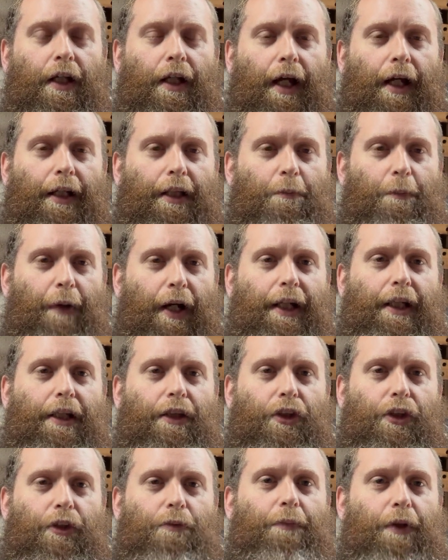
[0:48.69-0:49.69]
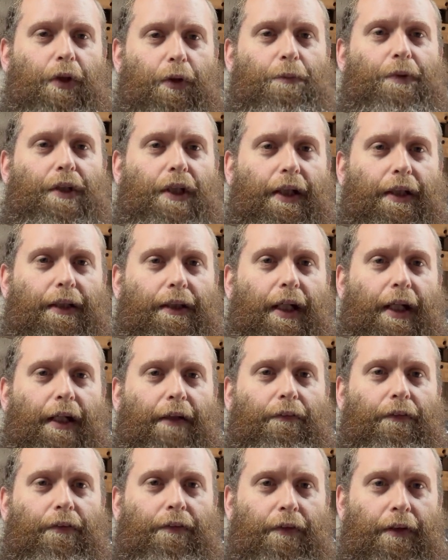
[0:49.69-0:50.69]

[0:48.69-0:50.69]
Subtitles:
and the brackets should be upside down,